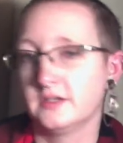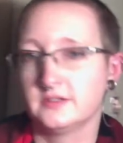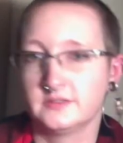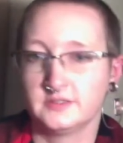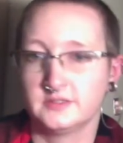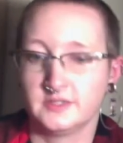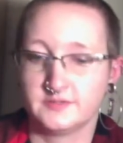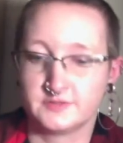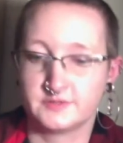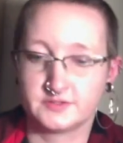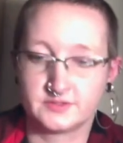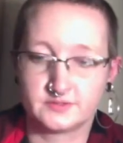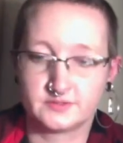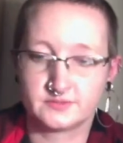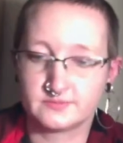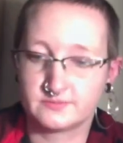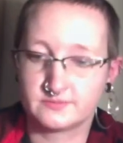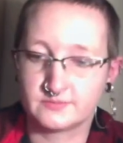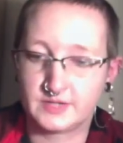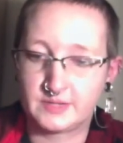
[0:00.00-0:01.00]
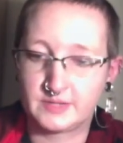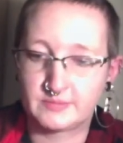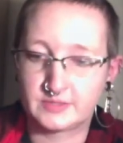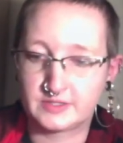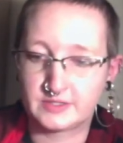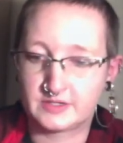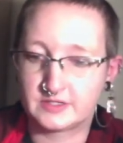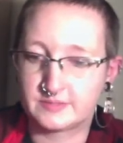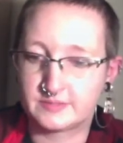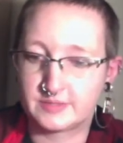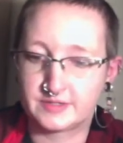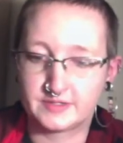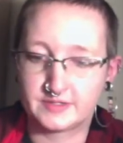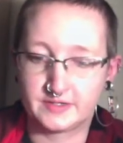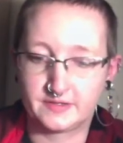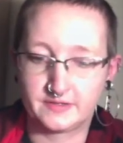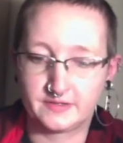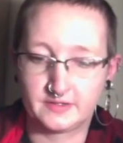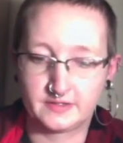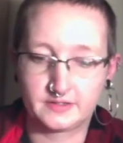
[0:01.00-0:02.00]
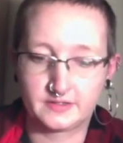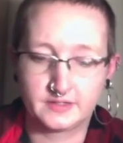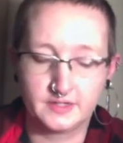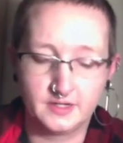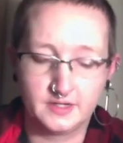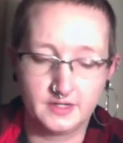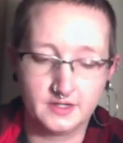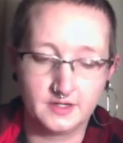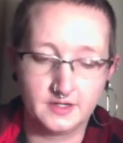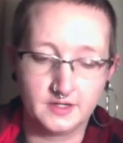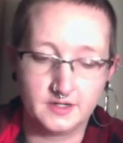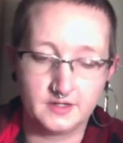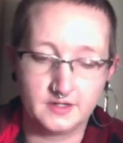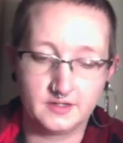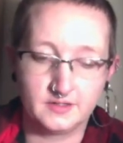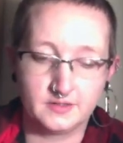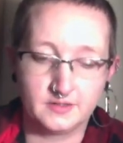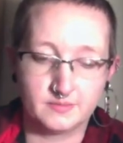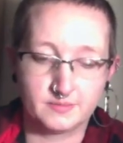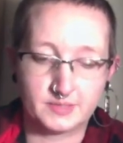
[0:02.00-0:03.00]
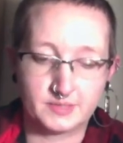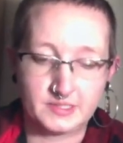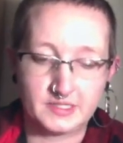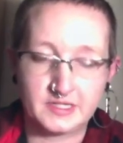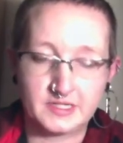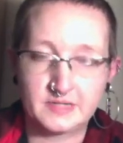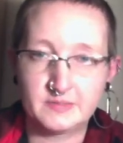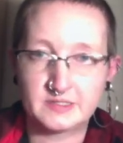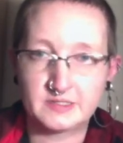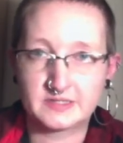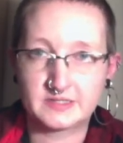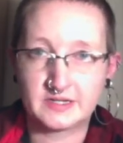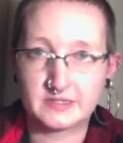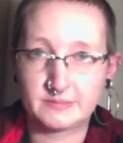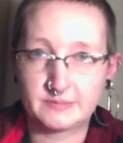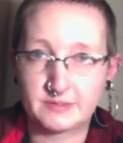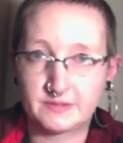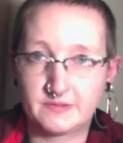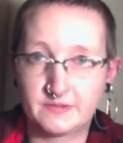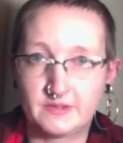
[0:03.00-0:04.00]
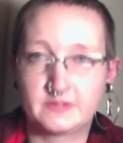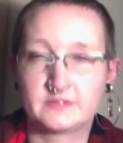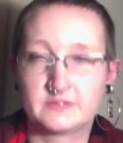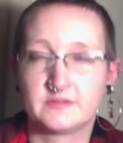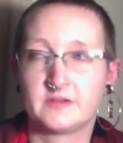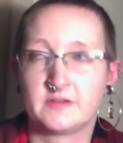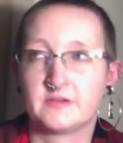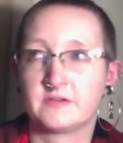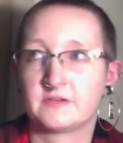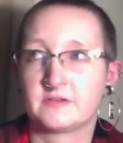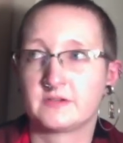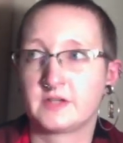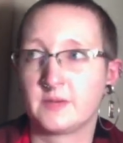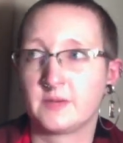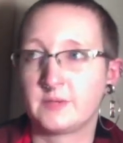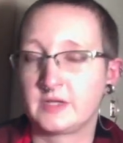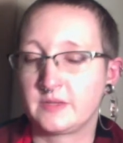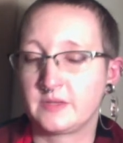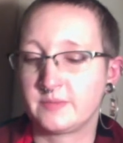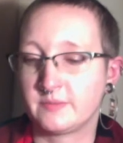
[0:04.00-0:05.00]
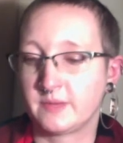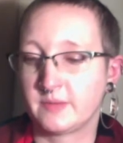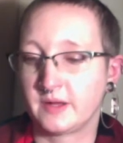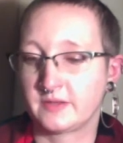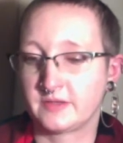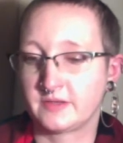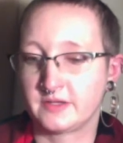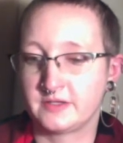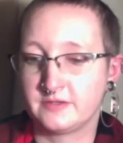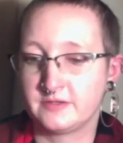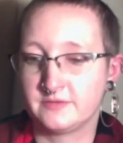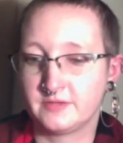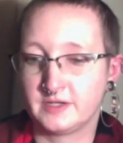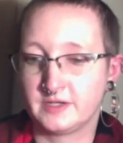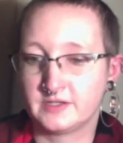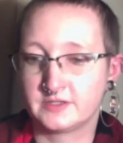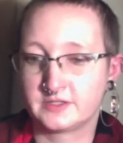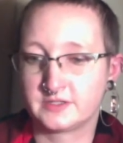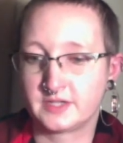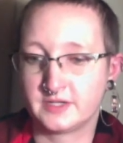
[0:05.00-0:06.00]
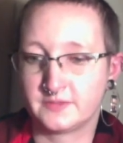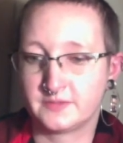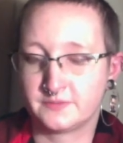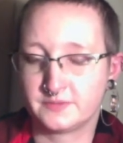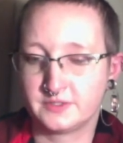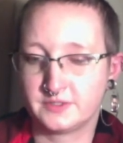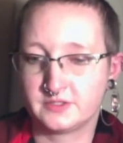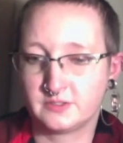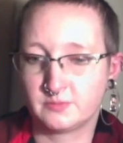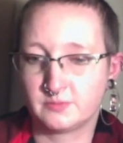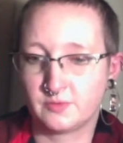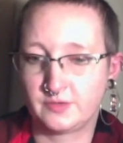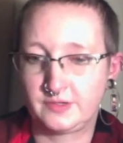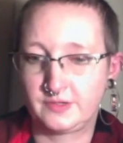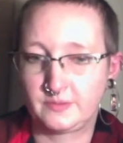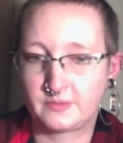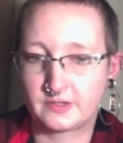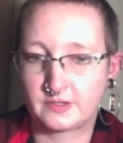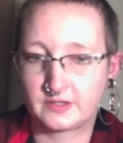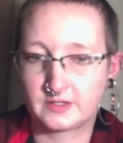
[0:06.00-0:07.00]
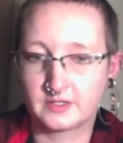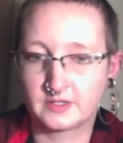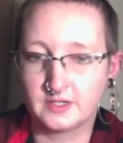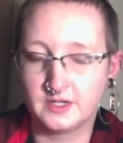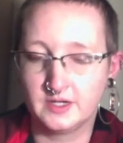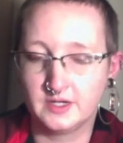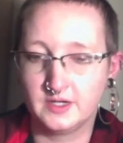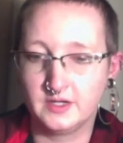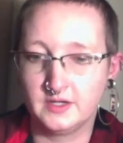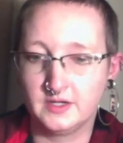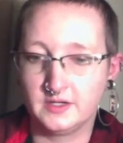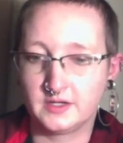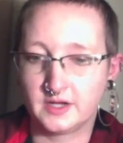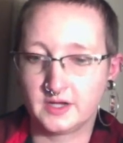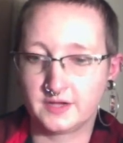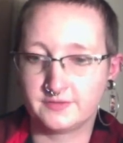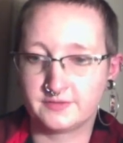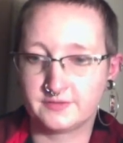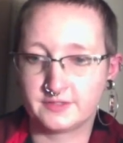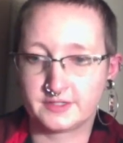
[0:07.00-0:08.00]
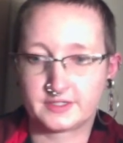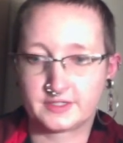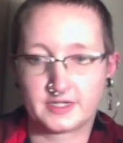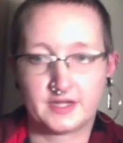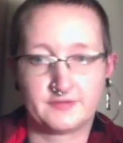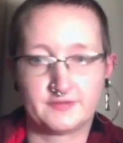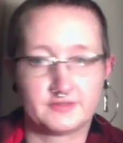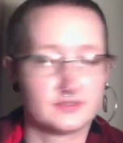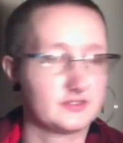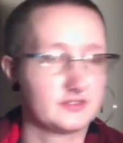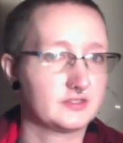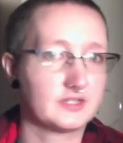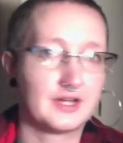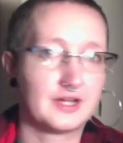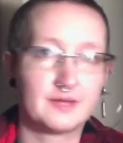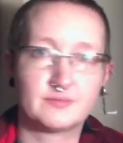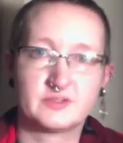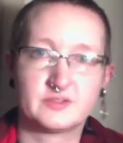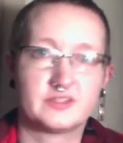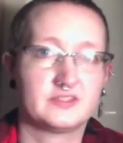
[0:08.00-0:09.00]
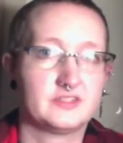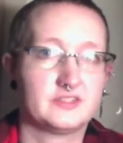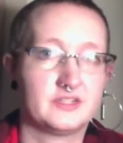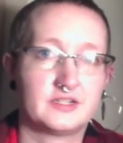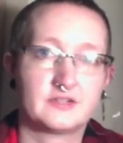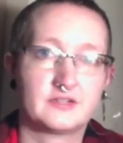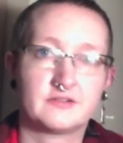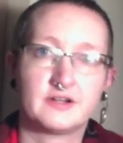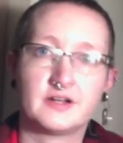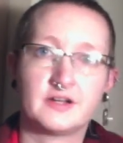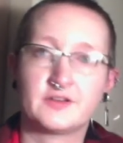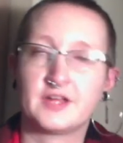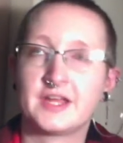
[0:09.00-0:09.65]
I'm just rambling on about nothing. But I am excited about things that are coming up in my life. I just kind of reached a point where I feel like I have to stop just sitting around.